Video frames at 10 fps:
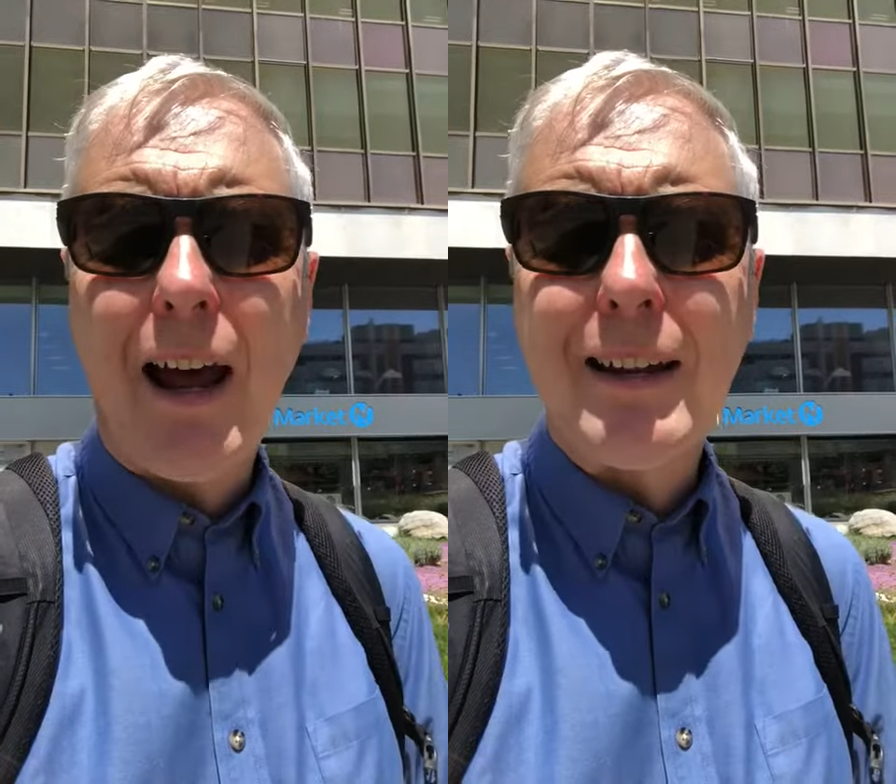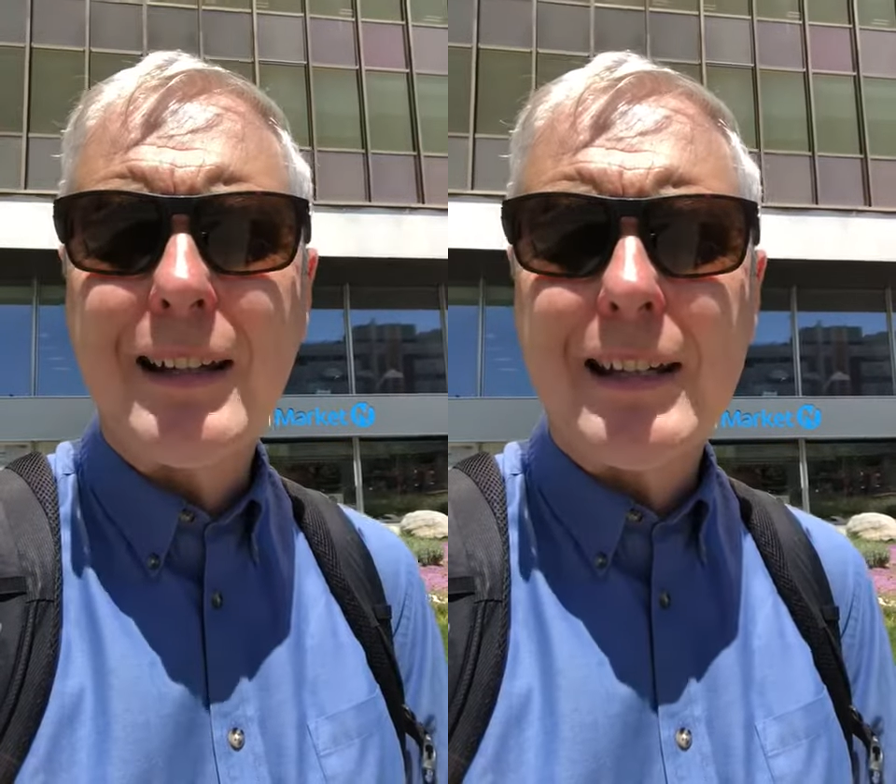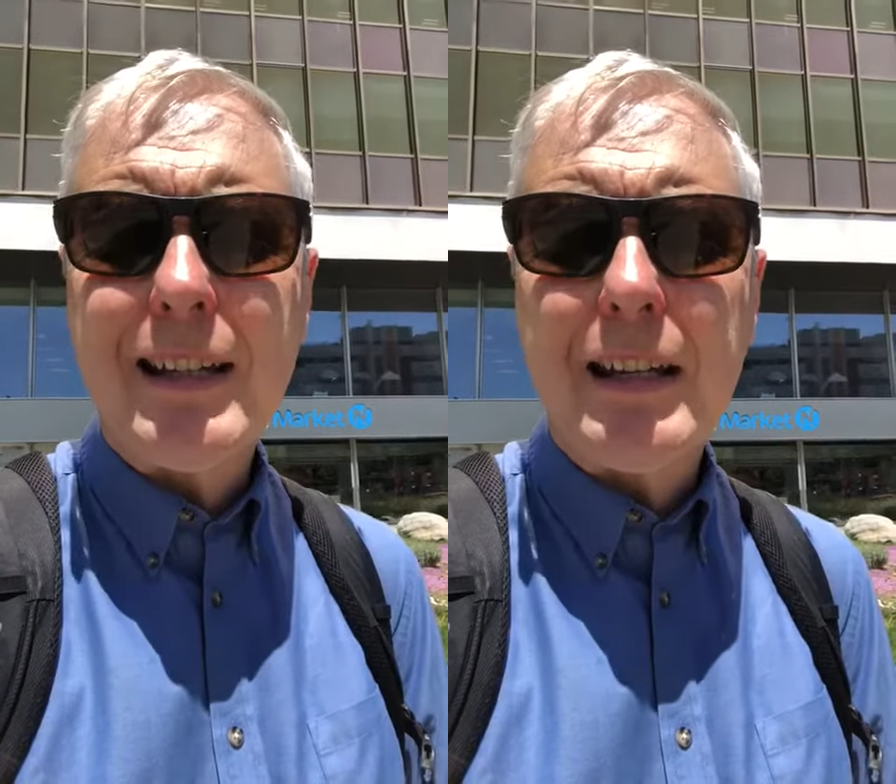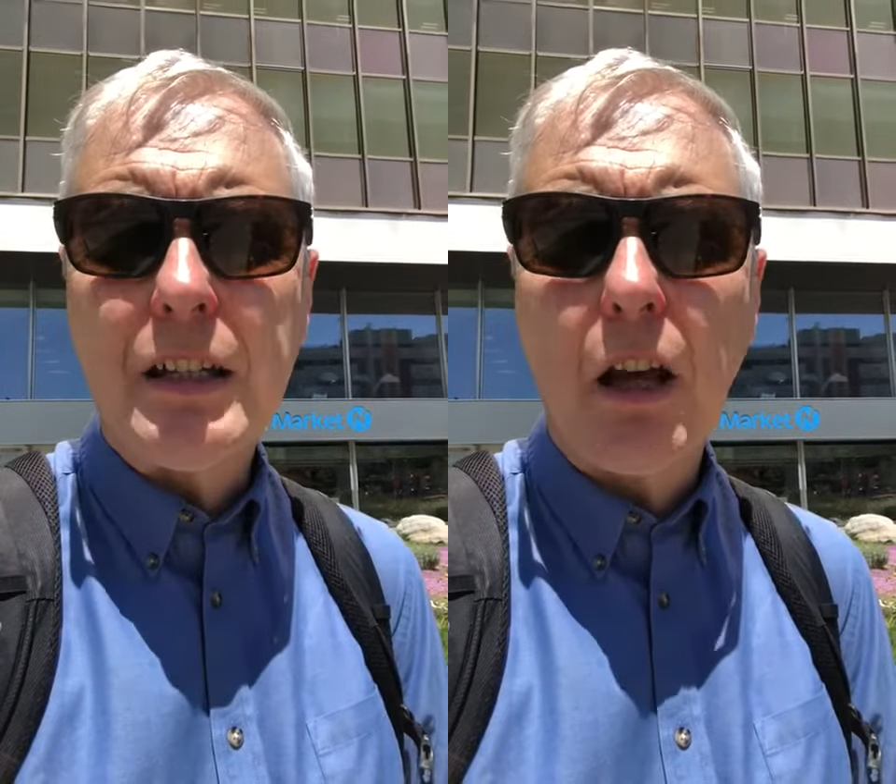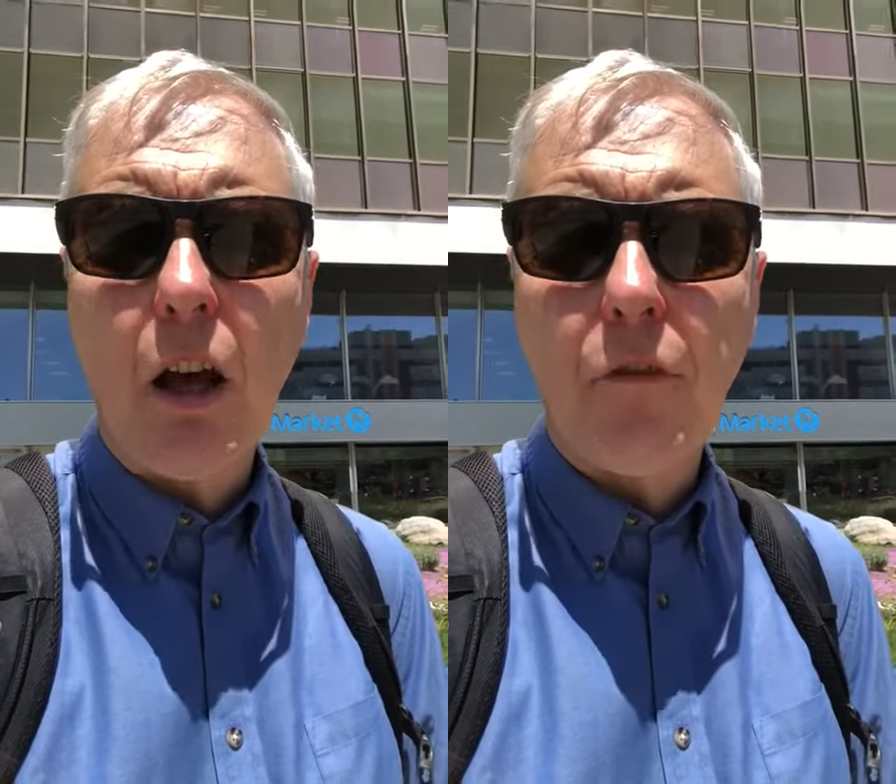
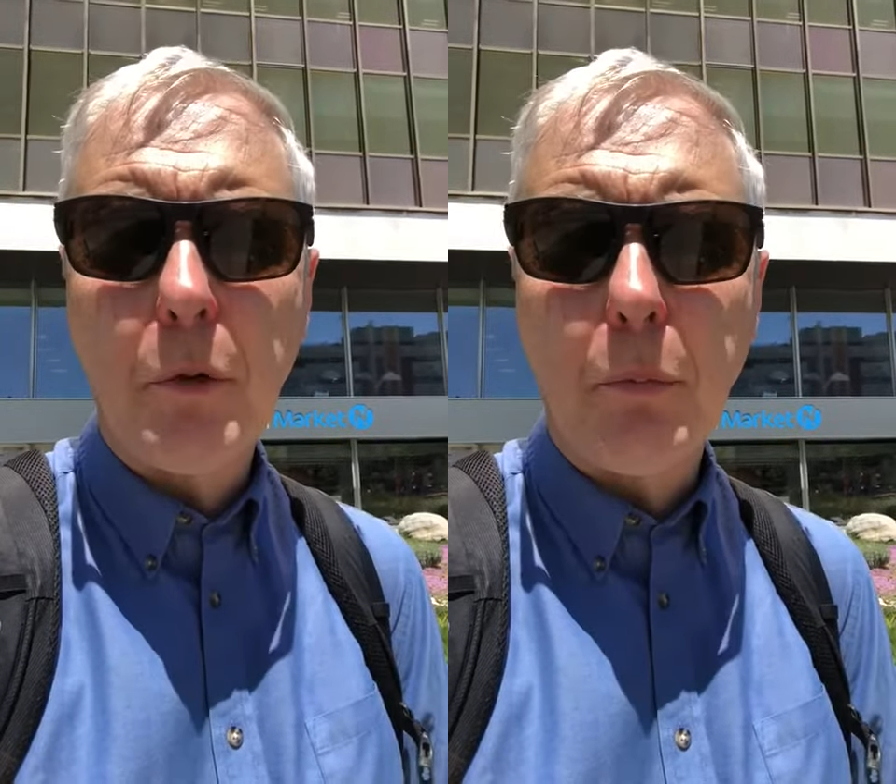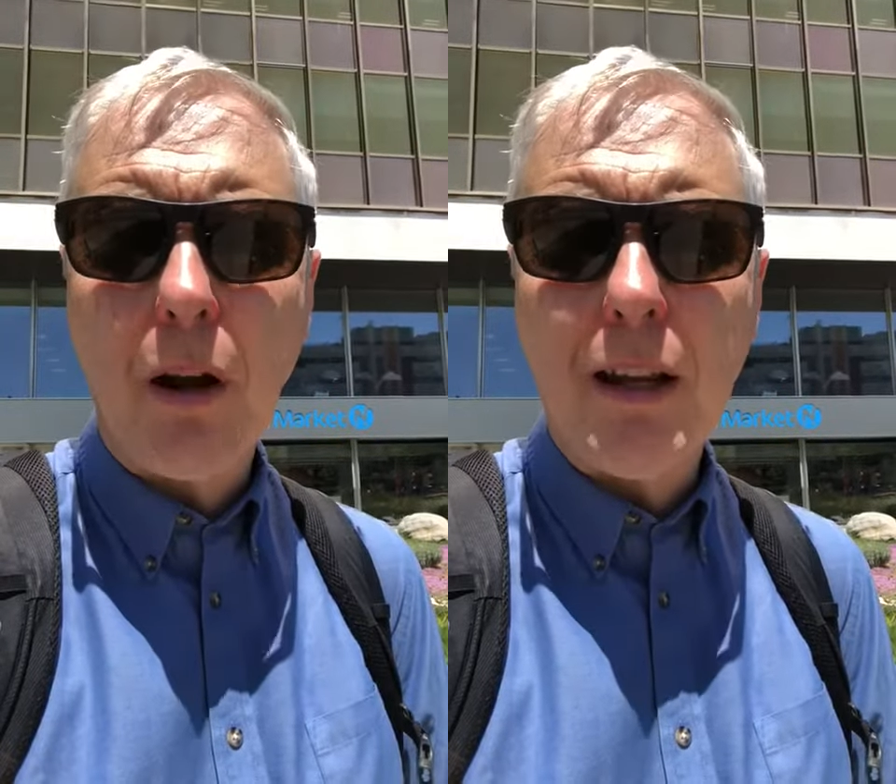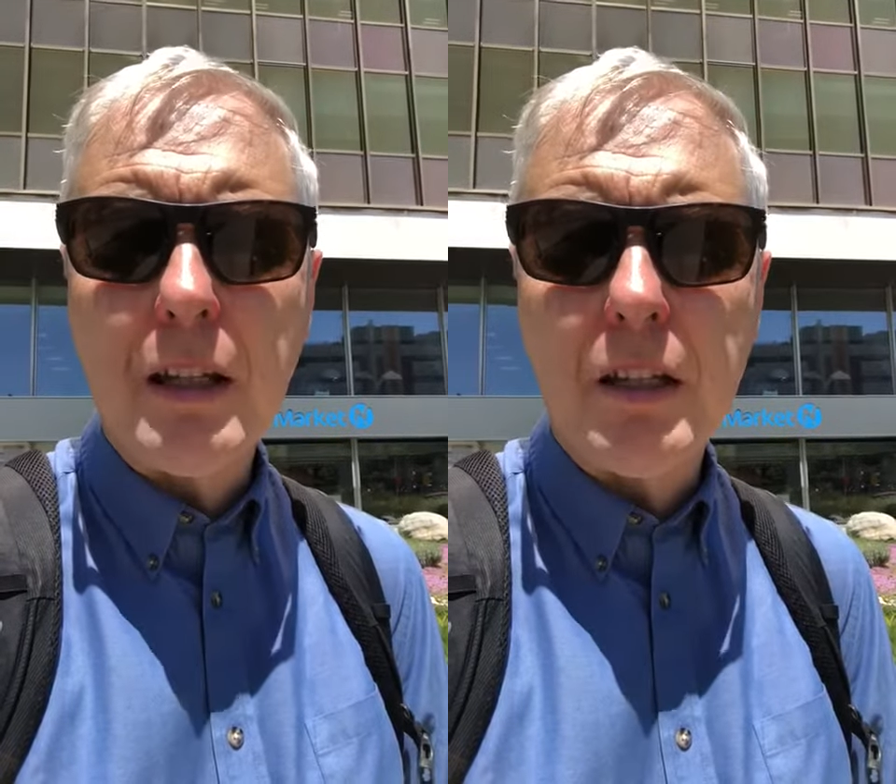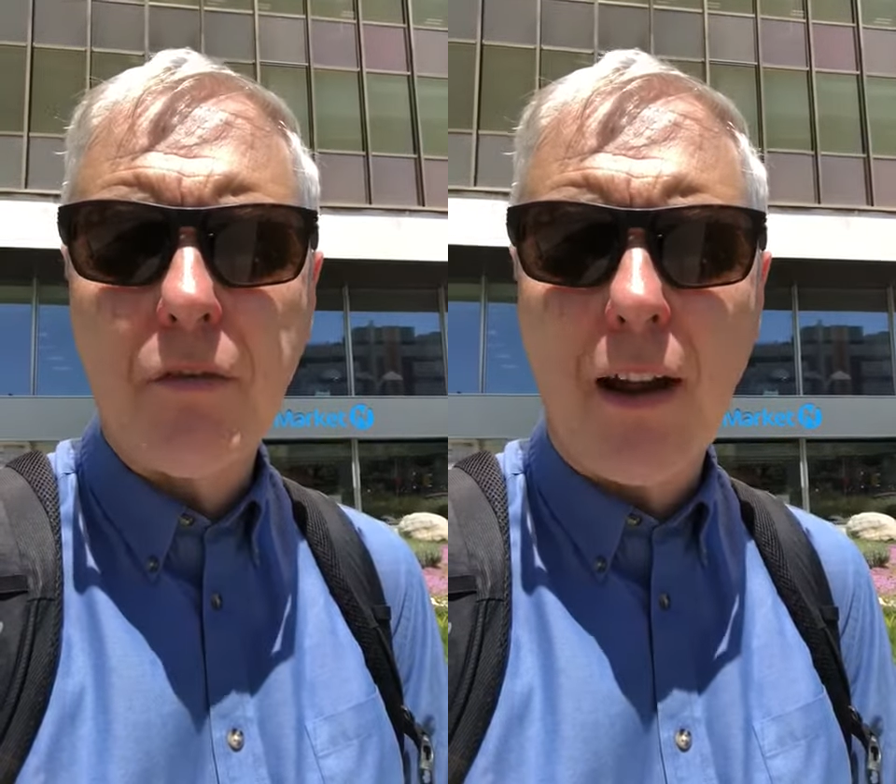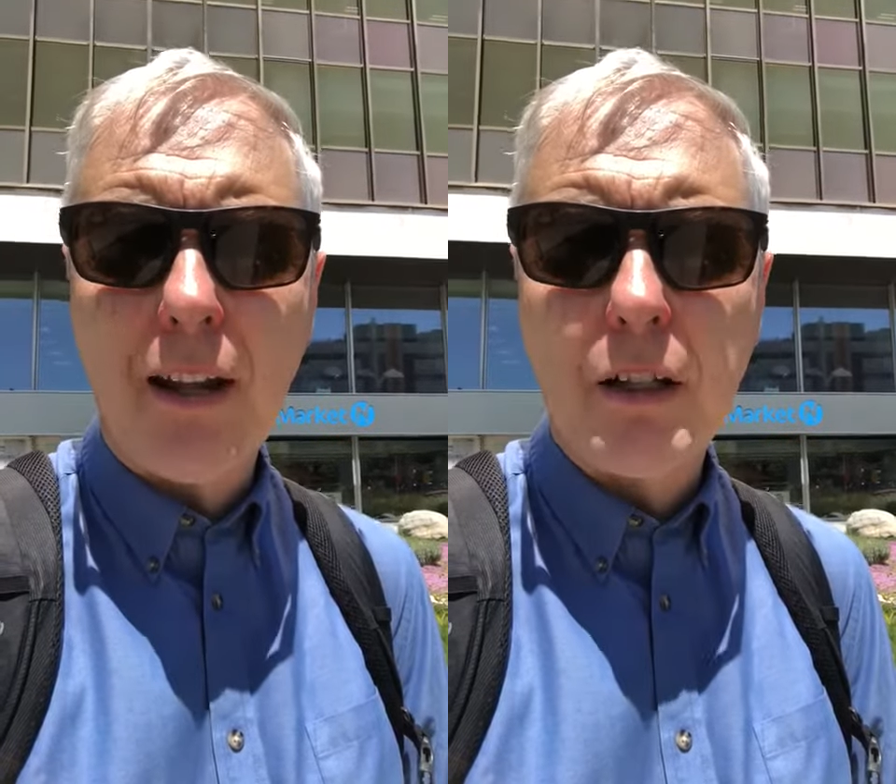anaesthesia of the
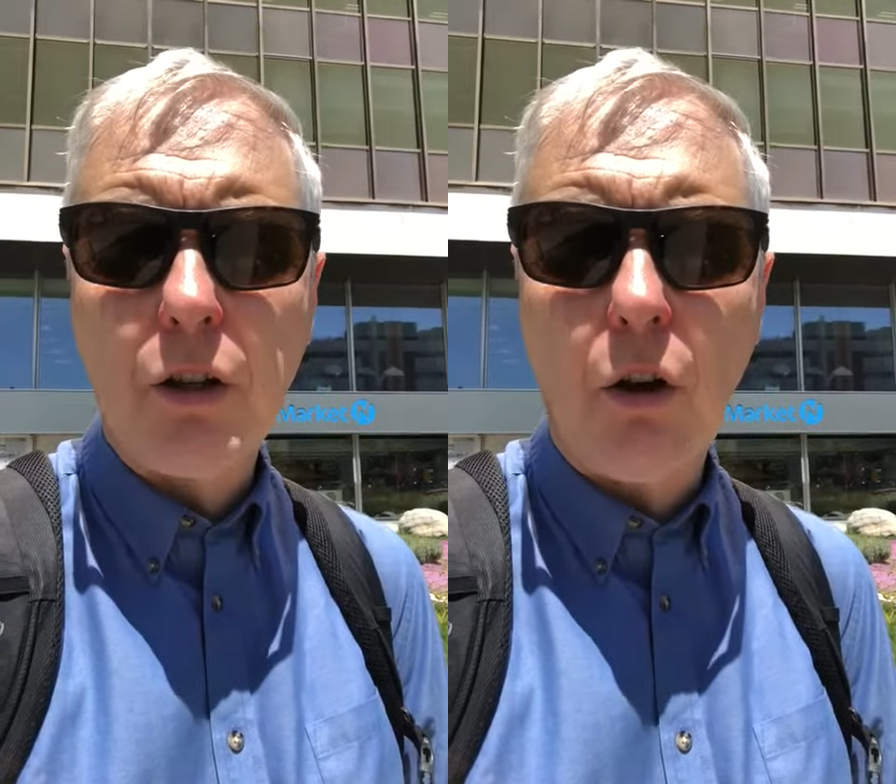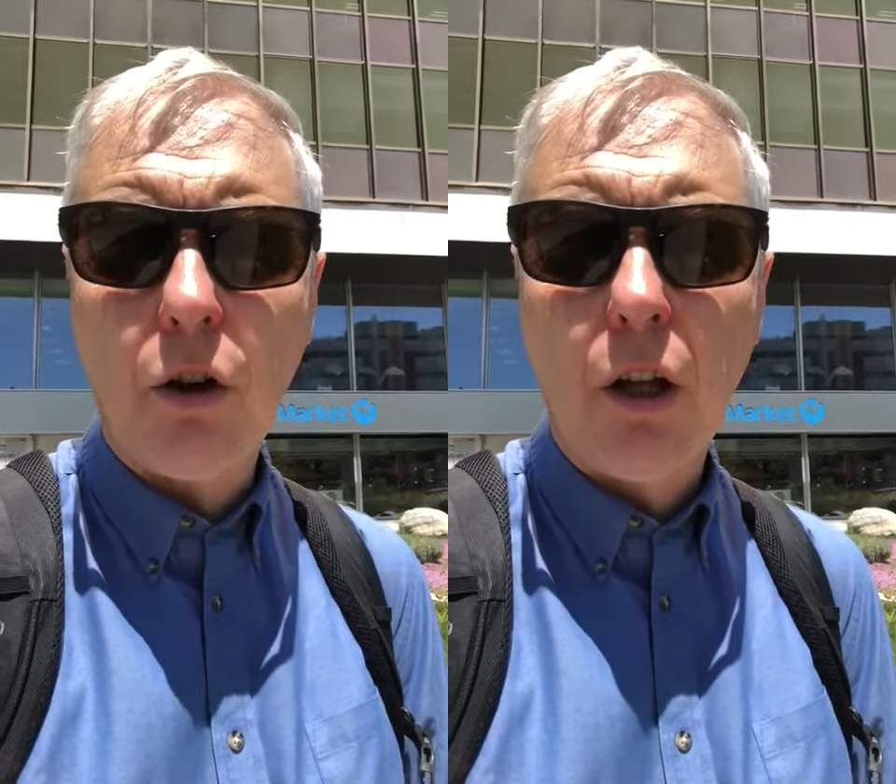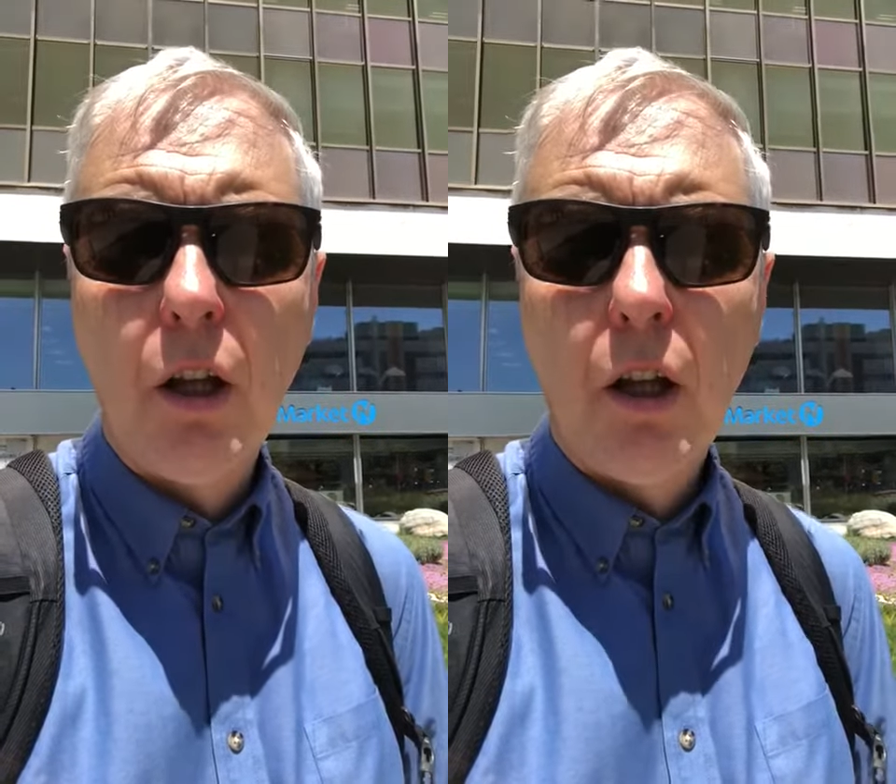brachycephalic dog.